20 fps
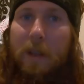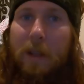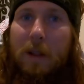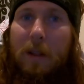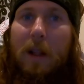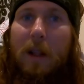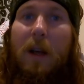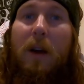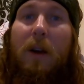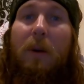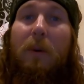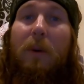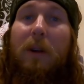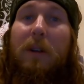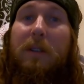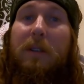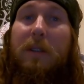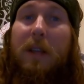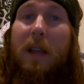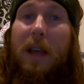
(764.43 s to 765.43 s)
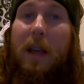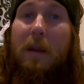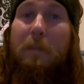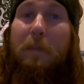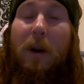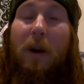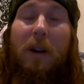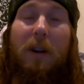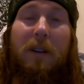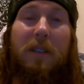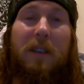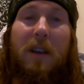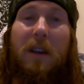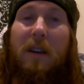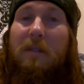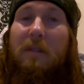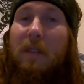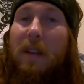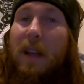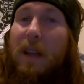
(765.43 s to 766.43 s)
wheel was a part
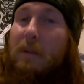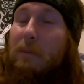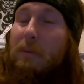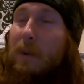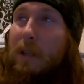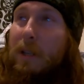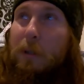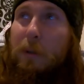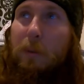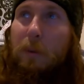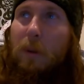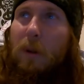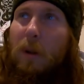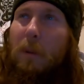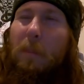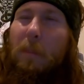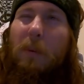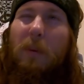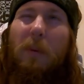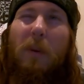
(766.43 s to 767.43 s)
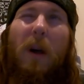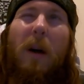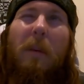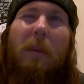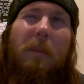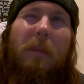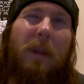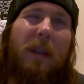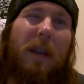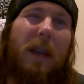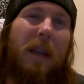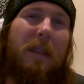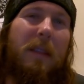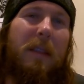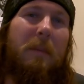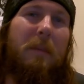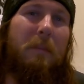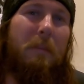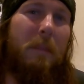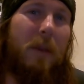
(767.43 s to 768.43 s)
of a ritual, probably at
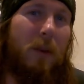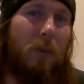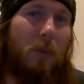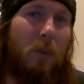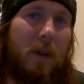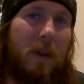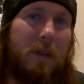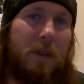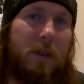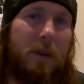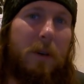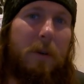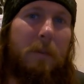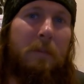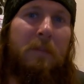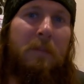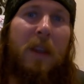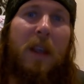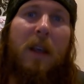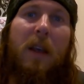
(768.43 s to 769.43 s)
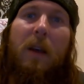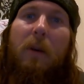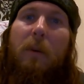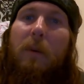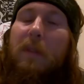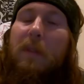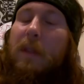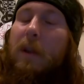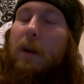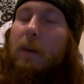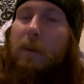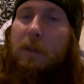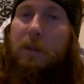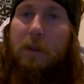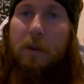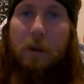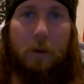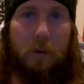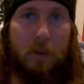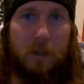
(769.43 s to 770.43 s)
the midwinter when there was
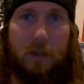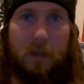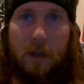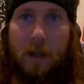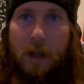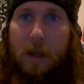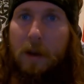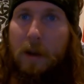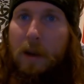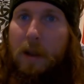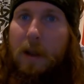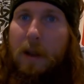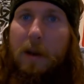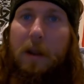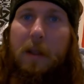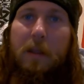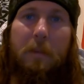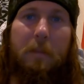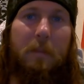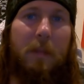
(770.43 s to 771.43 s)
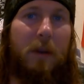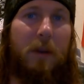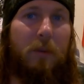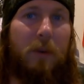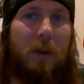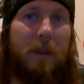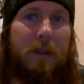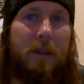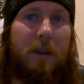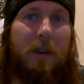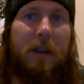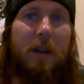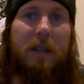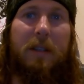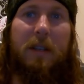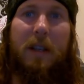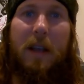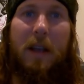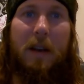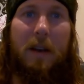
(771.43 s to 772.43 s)
no sun. And in the midwinter in
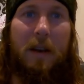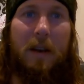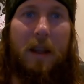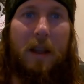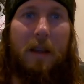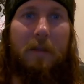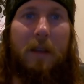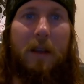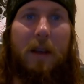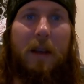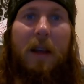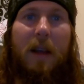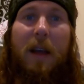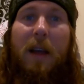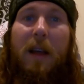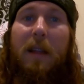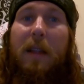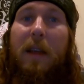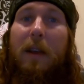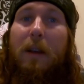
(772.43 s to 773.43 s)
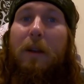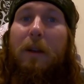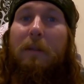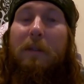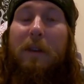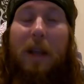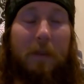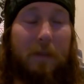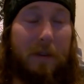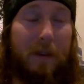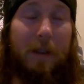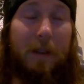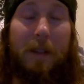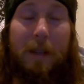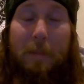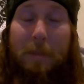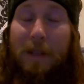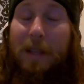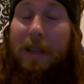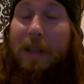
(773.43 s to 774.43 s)
Scandinavia, they could have
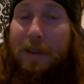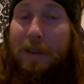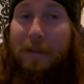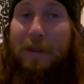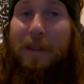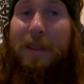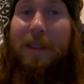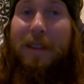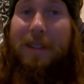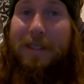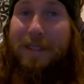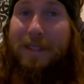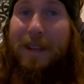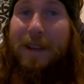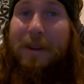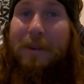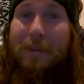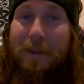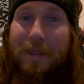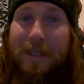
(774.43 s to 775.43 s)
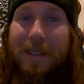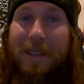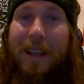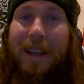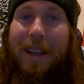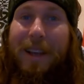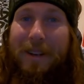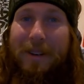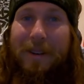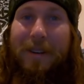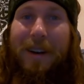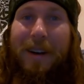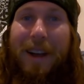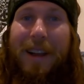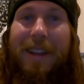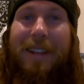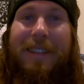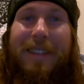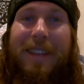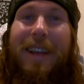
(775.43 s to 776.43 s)
definitely believed that the sun was dead,
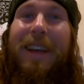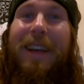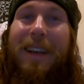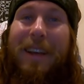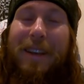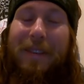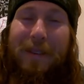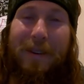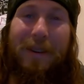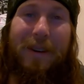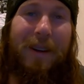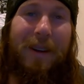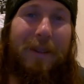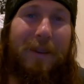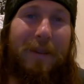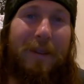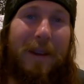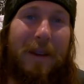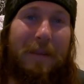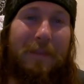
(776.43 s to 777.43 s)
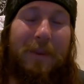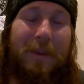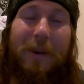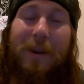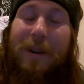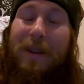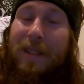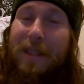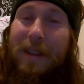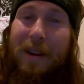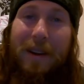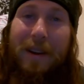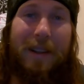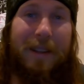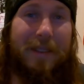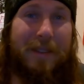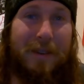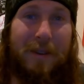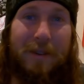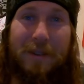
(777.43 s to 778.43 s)
right? If you're all the way up north, there
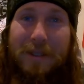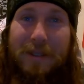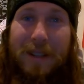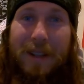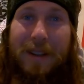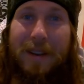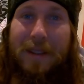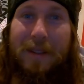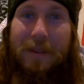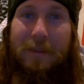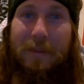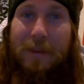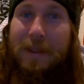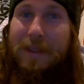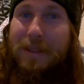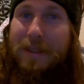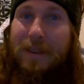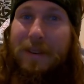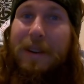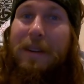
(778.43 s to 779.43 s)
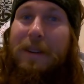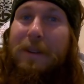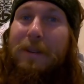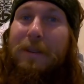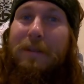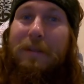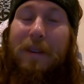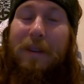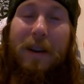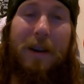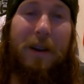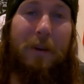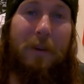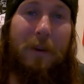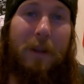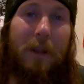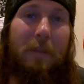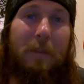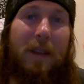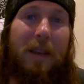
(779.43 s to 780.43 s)
is no sun in the winter. It could very
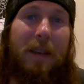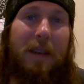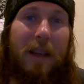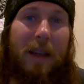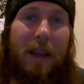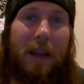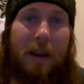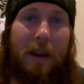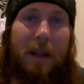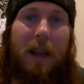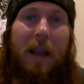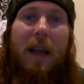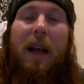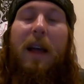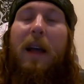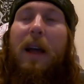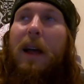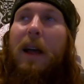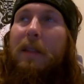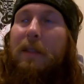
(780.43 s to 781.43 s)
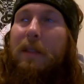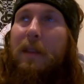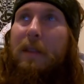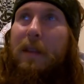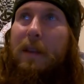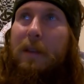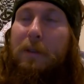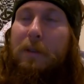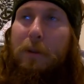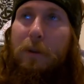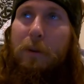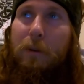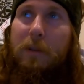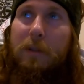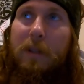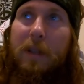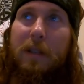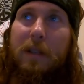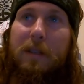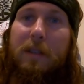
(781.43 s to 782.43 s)
well be dead. And then they
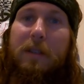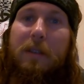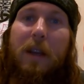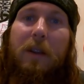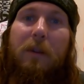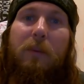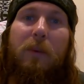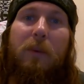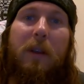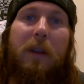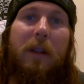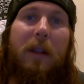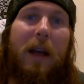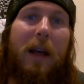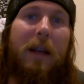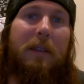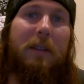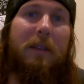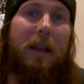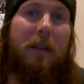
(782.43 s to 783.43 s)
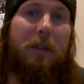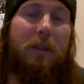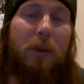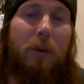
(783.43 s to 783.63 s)
use this sun wheel as a